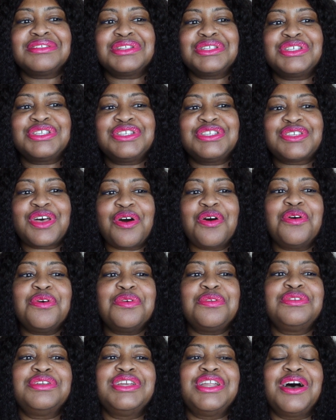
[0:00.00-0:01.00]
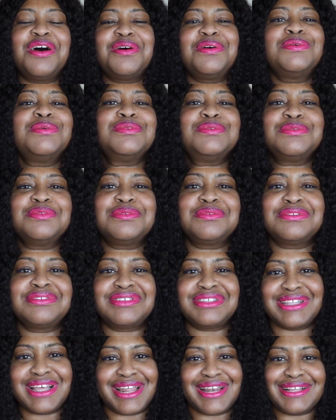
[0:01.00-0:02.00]
soul
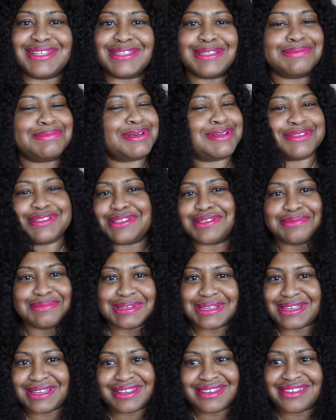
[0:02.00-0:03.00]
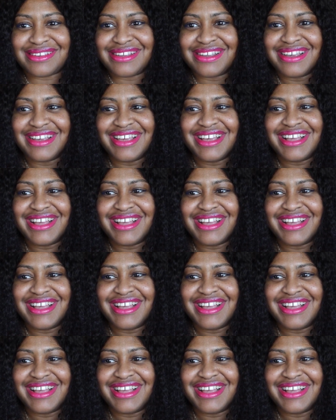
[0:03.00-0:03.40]
knows that it's supposed to be